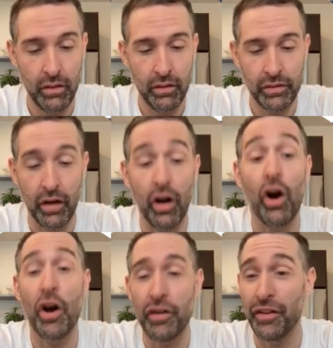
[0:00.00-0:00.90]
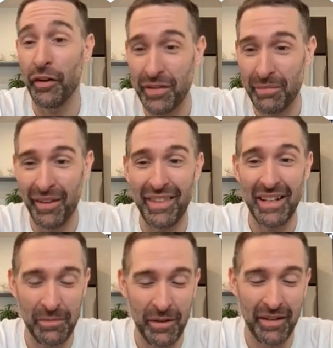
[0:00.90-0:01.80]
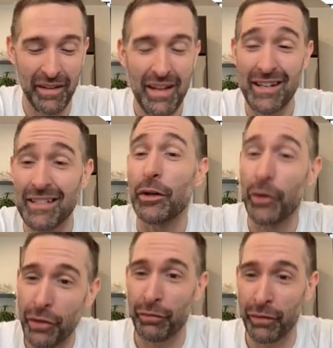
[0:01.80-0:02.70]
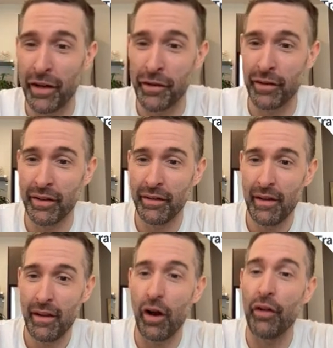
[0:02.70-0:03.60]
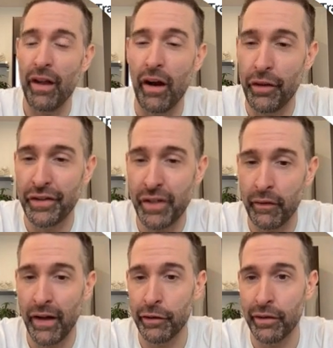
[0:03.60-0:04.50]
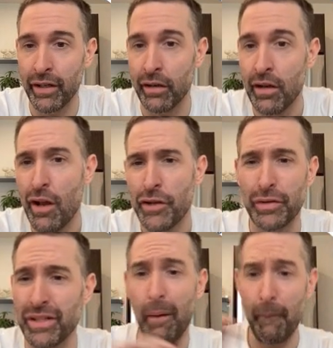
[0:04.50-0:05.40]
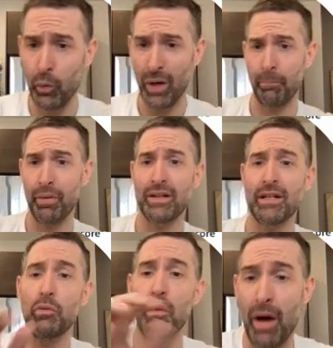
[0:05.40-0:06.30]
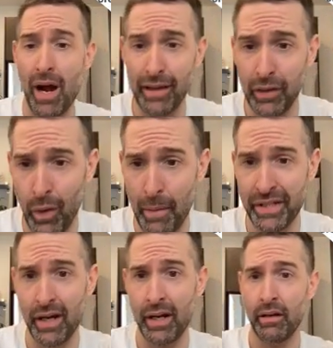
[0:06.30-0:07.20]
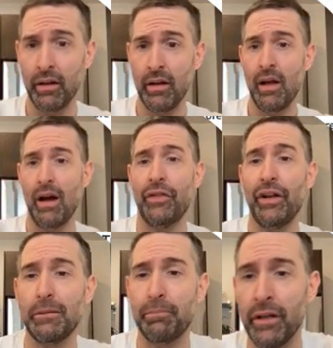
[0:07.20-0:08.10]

Sorry, $100 a month. That's why is $3,300 on the sale value here. So it's like a quick breakdown. We're buying this website. I think it's pretty